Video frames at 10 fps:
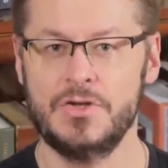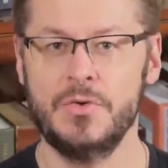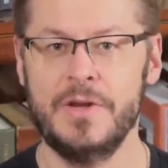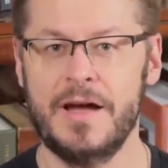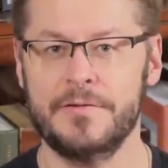
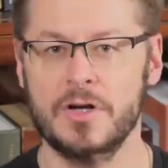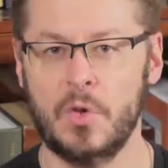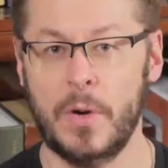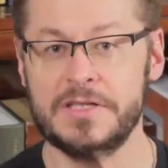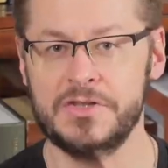to never
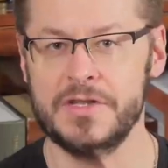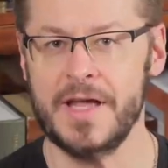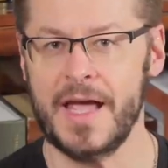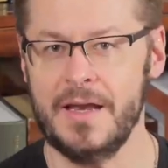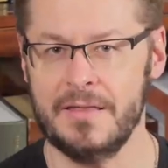question
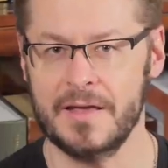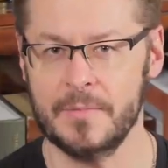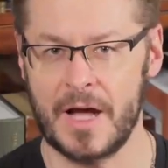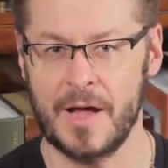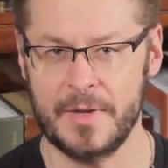
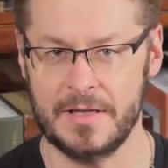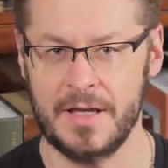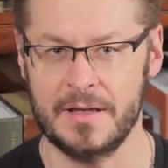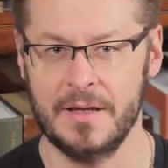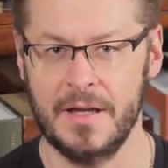anything Muhammad
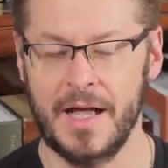did